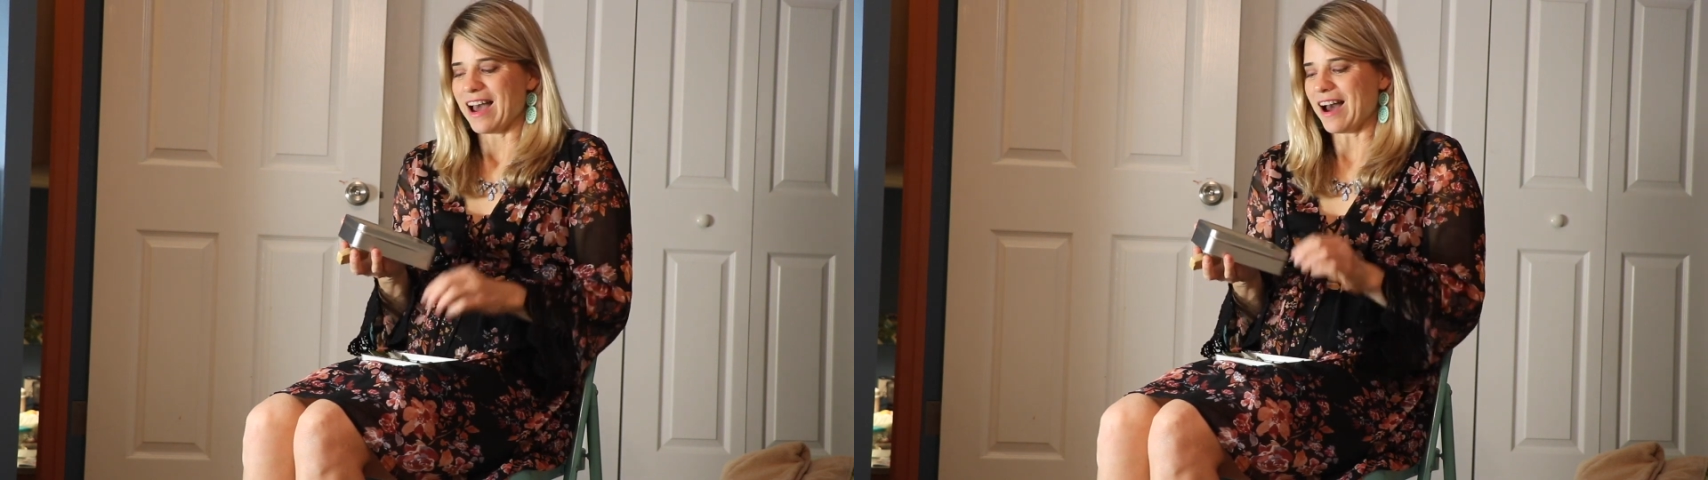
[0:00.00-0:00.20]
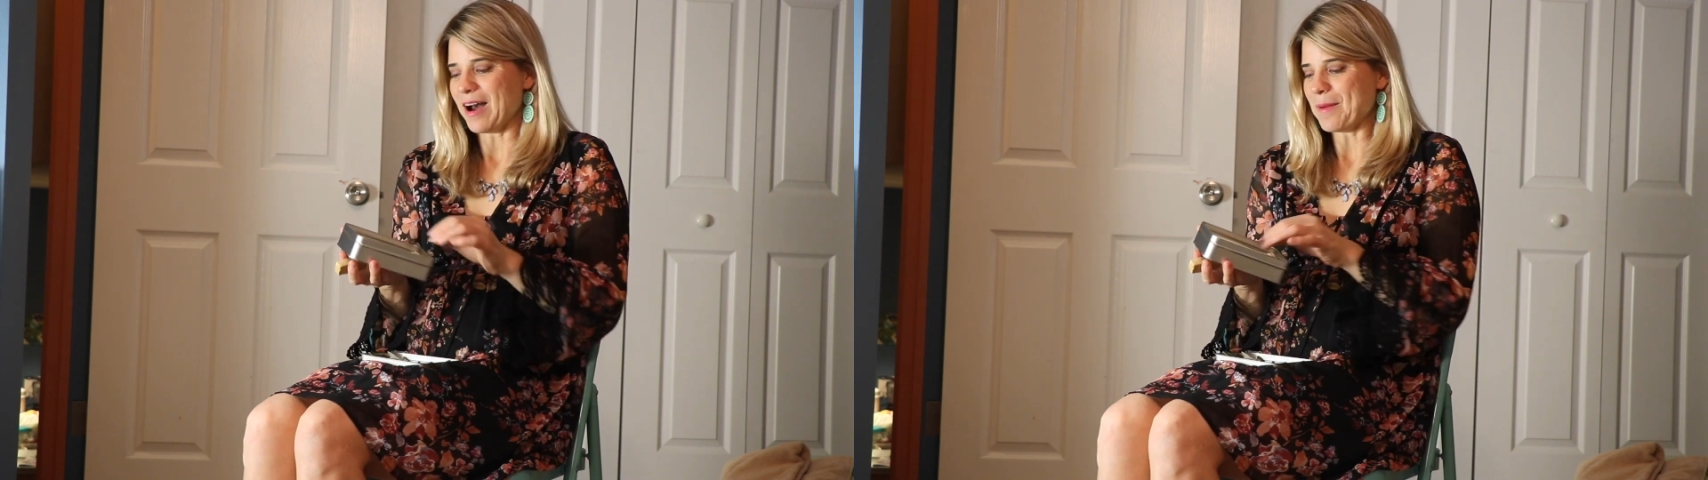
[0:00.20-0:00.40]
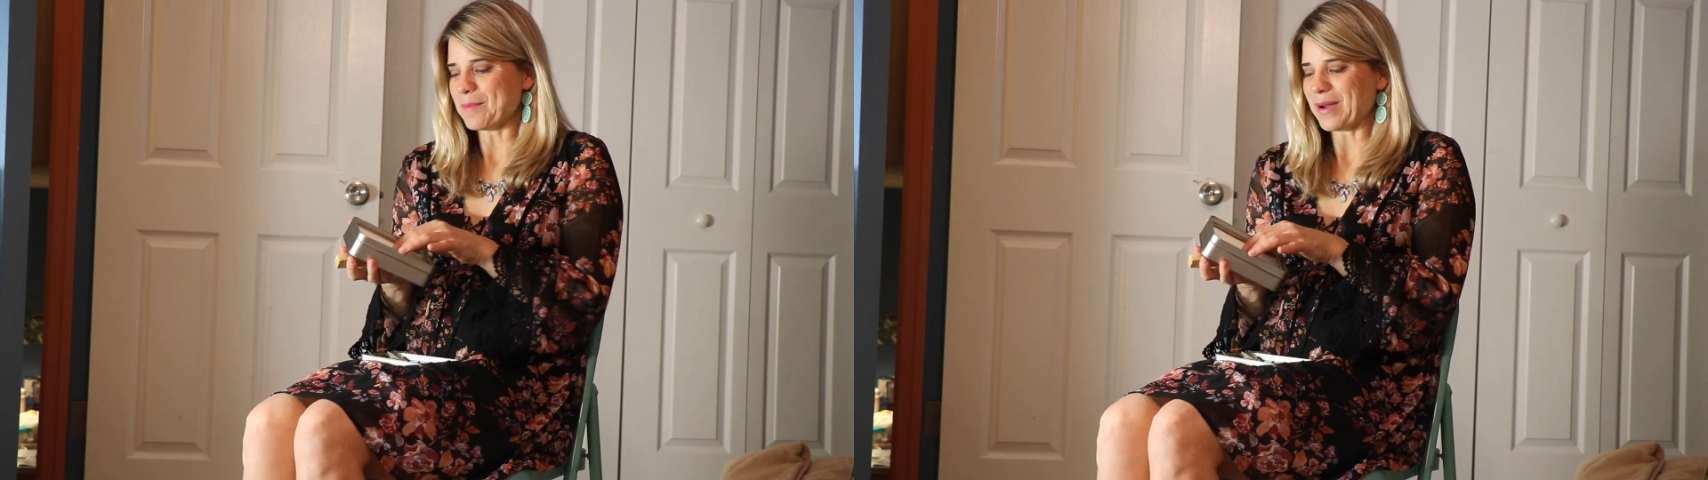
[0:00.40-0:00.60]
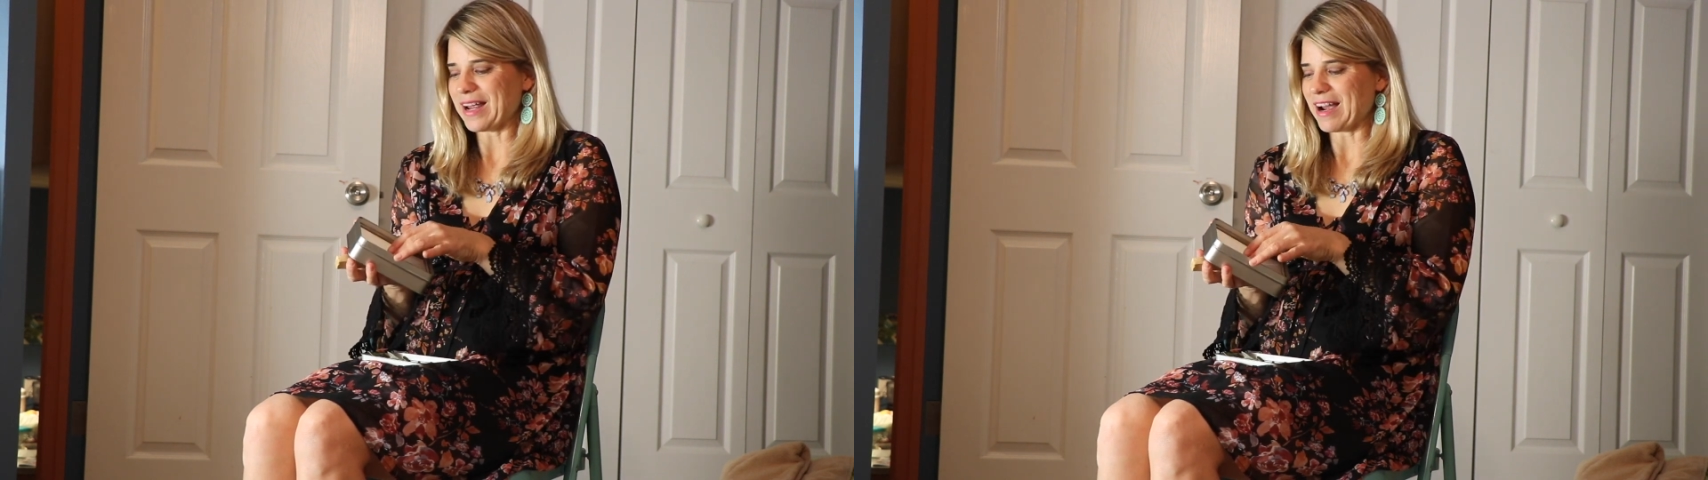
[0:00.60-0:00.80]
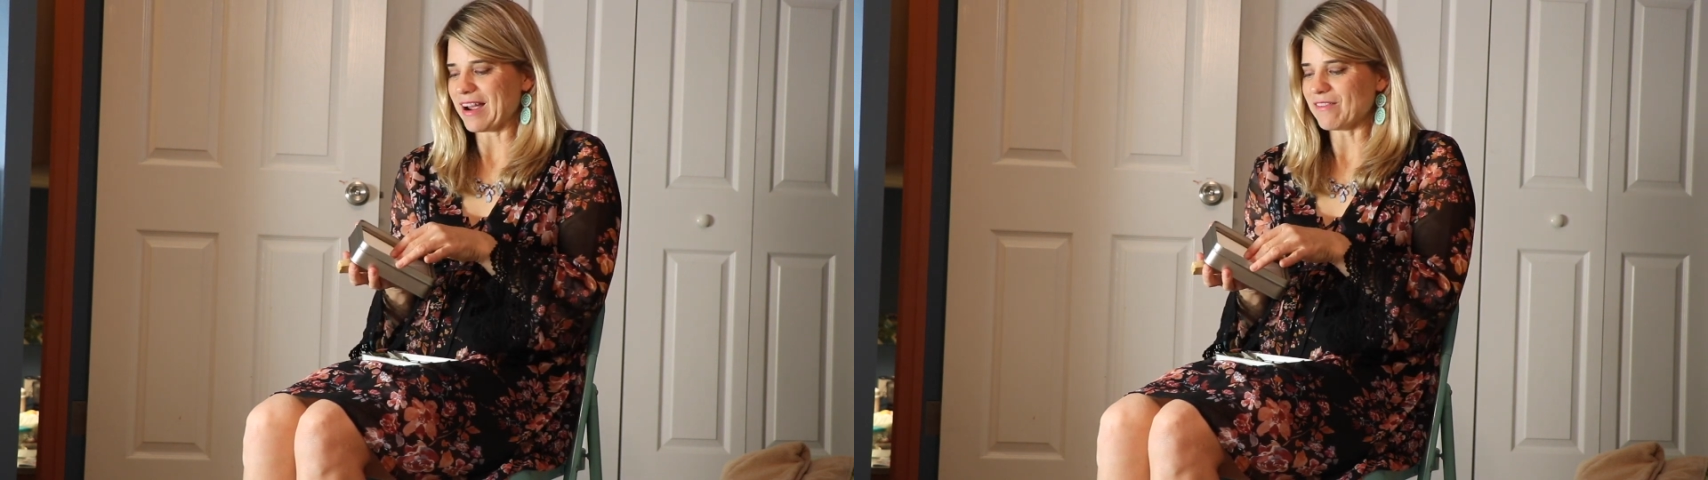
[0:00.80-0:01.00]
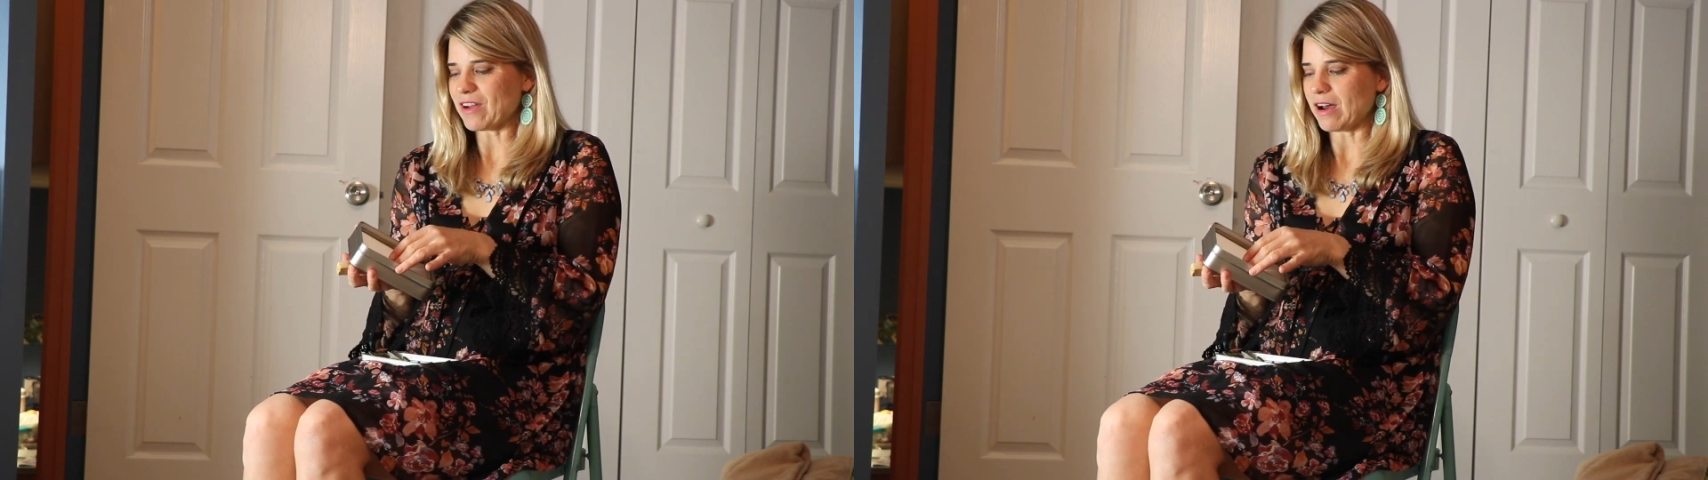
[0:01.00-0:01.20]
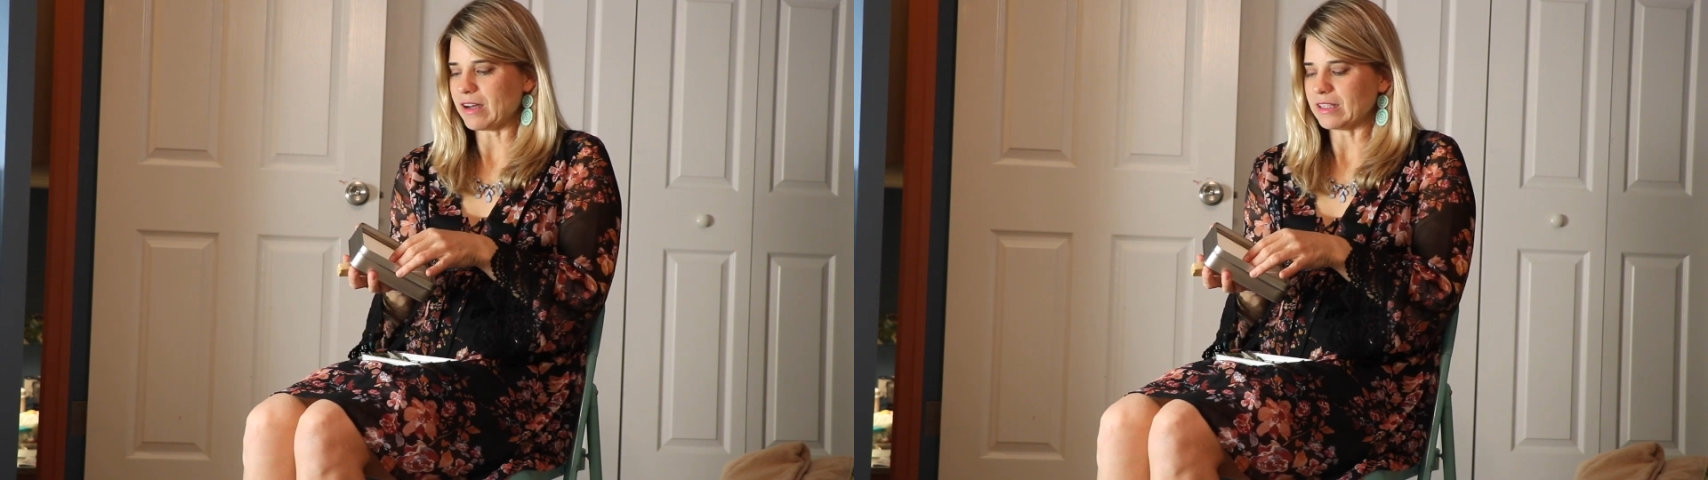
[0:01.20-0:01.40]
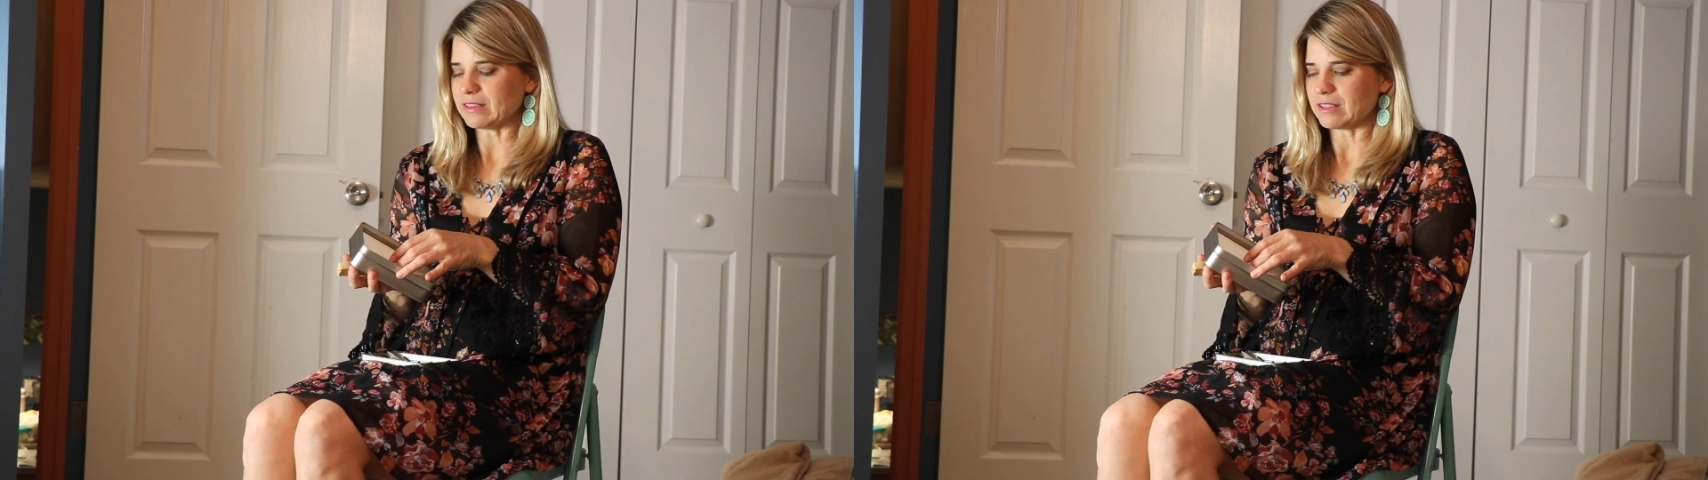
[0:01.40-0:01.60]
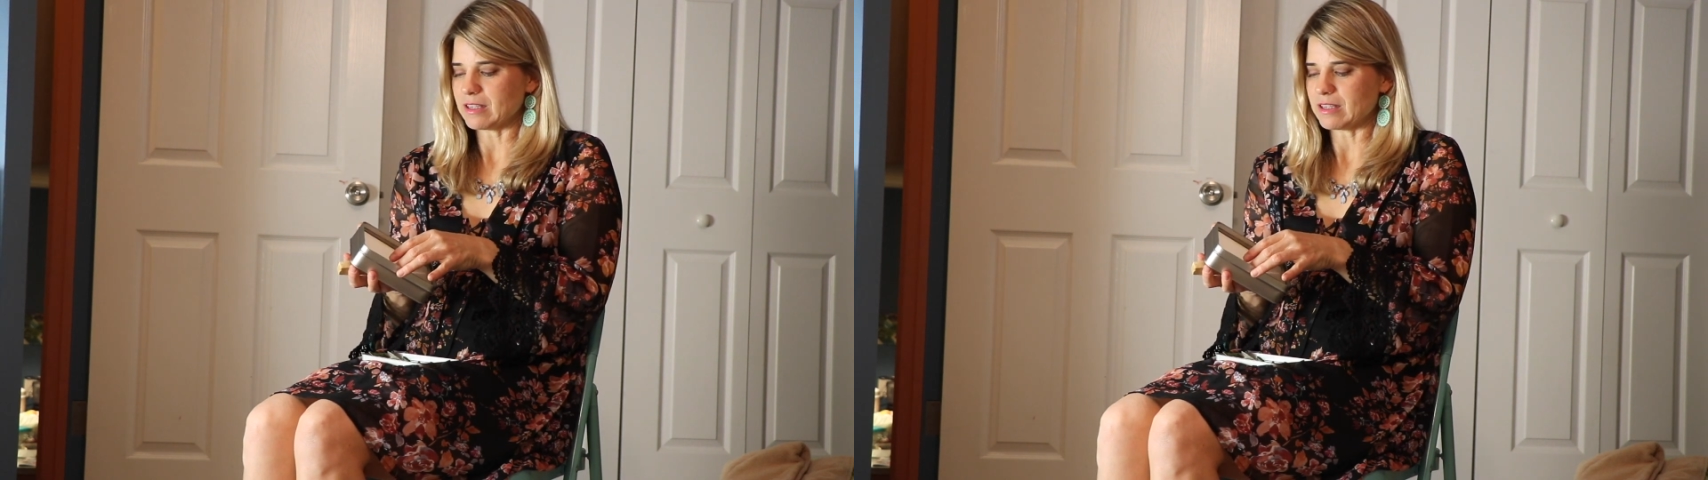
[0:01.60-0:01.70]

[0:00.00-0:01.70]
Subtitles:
But I've got,